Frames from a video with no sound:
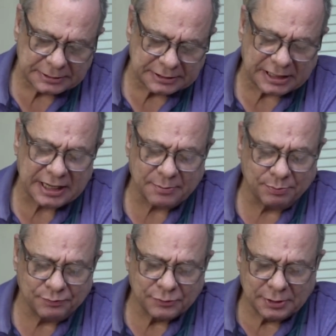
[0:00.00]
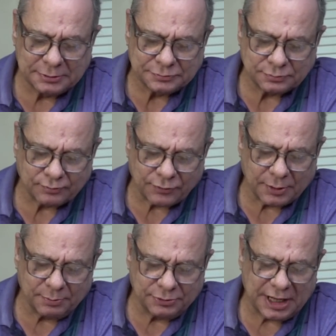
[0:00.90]
Kind of
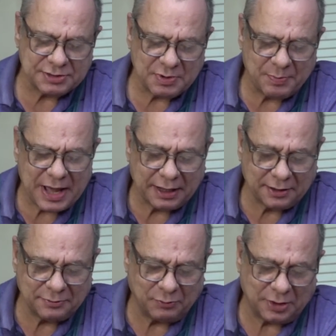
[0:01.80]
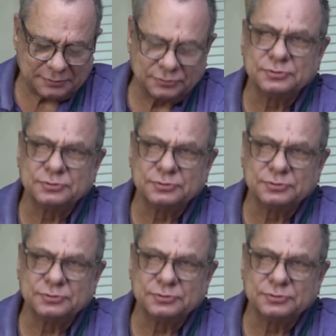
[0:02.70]
takes me back. What?